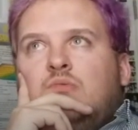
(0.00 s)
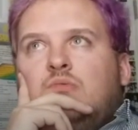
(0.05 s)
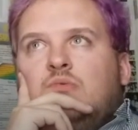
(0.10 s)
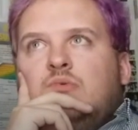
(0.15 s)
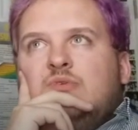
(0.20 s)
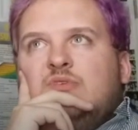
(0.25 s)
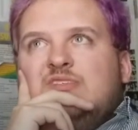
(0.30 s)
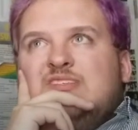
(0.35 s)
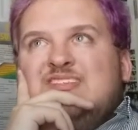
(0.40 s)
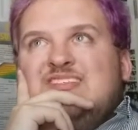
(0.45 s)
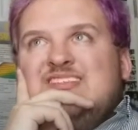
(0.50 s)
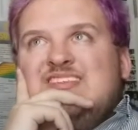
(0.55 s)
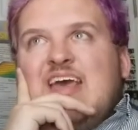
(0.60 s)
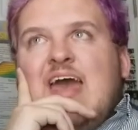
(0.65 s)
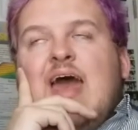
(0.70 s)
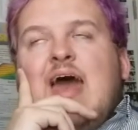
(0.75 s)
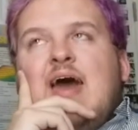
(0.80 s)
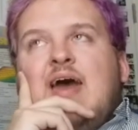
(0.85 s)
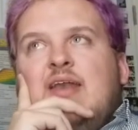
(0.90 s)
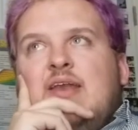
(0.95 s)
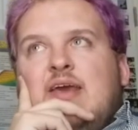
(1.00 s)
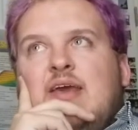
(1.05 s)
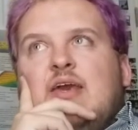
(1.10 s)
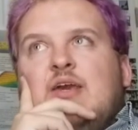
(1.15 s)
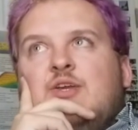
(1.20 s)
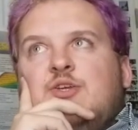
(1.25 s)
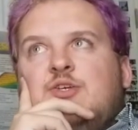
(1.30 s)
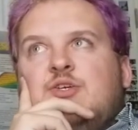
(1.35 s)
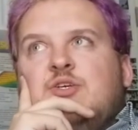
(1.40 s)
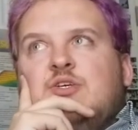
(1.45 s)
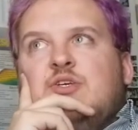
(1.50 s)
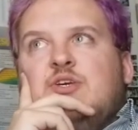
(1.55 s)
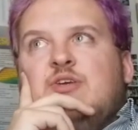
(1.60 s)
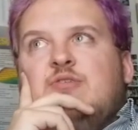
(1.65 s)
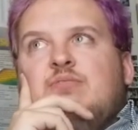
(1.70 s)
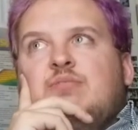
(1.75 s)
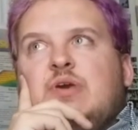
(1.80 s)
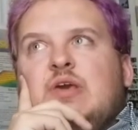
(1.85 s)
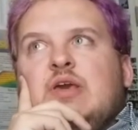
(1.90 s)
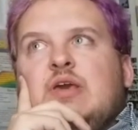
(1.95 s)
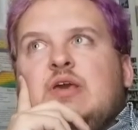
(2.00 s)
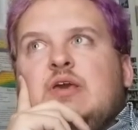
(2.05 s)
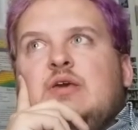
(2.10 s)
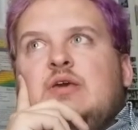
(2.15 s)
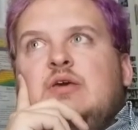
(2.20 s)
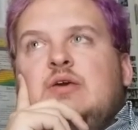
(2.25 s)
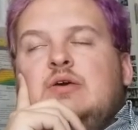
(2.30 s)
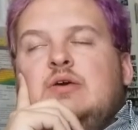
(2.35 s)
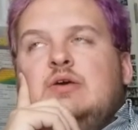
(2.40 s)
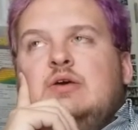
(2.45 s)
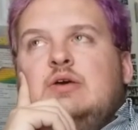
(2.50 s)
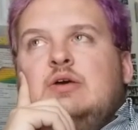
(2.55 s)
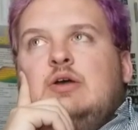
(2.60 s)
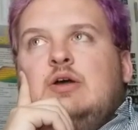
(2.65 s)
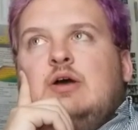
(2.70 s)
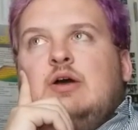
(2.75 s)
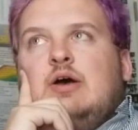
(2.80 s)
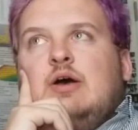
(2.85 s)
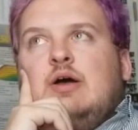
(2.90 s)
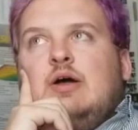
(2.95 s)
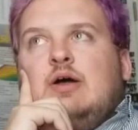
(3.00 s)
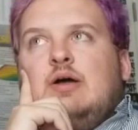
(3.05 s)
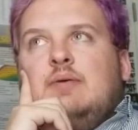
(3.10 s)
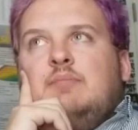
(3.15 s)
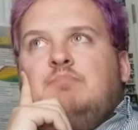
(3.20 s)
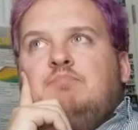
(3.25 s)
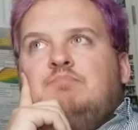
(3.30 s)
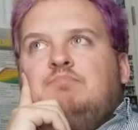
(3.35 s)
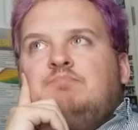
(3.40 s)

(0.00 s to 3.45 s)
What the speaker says: sad aging can be. Um,